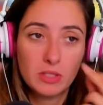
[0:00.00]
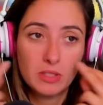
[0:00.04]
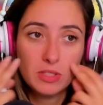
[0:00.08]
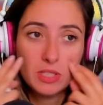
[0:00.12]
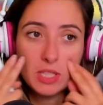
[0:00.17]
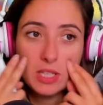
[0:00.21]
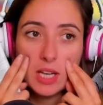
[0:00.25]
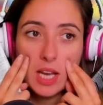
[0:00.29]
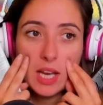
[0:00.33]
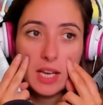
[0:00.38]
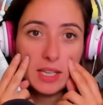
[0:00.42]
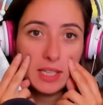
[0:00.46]
to
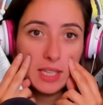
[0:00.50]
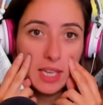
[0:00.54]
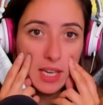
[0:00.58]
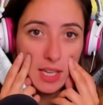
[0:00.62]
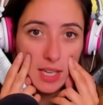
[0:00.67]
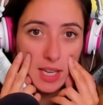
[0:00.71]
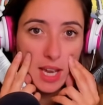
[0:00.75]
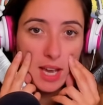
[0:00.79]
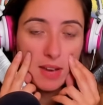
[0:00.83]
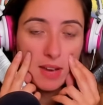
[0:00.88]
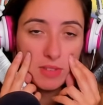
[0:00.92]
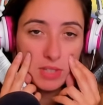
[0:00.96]
not get
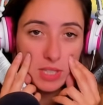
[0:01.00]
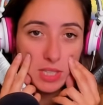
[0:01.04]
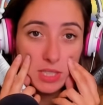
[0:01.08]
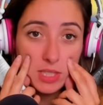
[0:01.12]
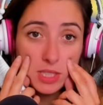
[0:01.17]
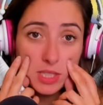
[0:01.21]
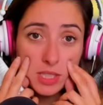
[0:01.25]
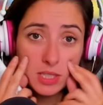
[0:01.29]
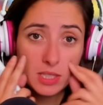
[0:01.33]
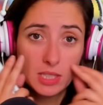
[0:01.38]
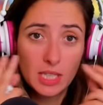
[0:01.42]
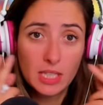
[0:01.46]
cavities
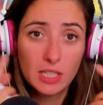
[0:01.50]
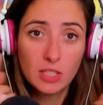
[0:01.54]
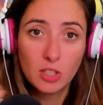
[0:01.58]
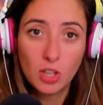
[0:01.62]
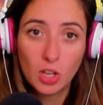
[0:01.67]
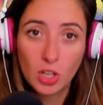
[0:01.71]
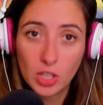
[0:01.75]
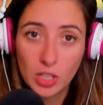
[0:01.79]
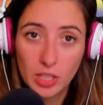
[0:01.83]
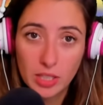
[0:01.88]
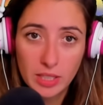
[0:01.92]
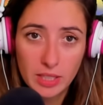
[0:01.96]
because they can
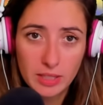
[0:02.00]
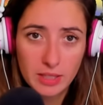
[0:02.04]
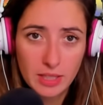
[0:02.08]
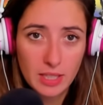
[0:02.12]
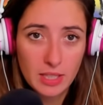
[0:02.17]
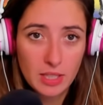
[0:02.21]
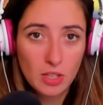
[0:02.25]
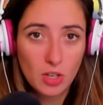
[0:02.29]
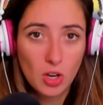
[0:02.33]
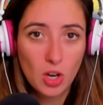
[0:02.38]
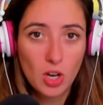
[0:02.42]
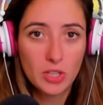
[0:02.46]
hurt and they
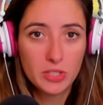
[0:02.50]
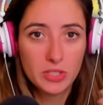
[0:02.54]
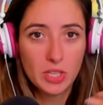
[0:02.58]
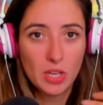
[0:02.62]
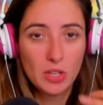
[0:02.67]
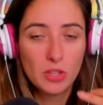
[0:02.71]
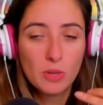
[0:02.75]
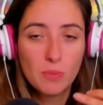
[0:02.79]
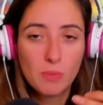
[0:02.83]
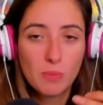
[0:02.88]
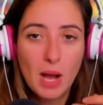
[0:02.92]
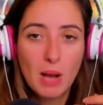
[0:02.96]
can cause
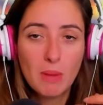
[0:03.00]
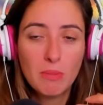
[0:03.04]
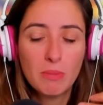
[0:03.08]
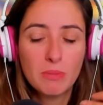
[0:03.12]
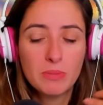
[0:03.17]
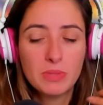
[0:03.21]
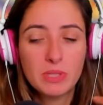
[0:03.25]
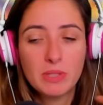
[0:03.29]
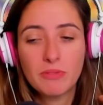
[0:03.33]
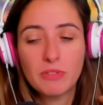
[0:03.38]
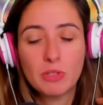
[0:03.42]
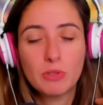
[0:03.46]
other
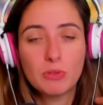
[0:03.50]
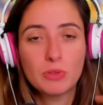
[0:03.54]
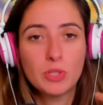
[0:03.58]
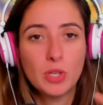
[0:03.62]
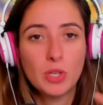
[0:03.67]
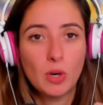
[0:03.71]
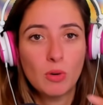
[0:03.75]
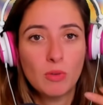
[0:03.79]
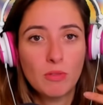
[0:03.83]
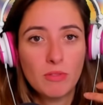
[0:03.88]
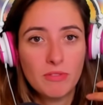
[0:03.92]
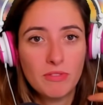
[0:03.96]
problems if you
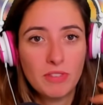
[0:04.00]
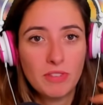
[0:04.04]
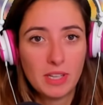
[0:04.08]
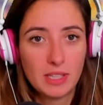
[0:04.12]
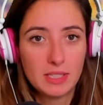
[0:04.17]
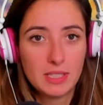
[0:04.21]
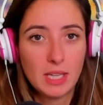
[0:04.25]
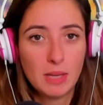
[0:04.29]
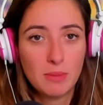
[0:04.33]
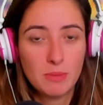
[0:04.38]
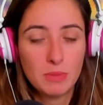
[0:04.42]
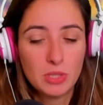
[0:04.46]
don't fix
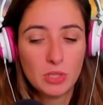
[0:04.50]
them.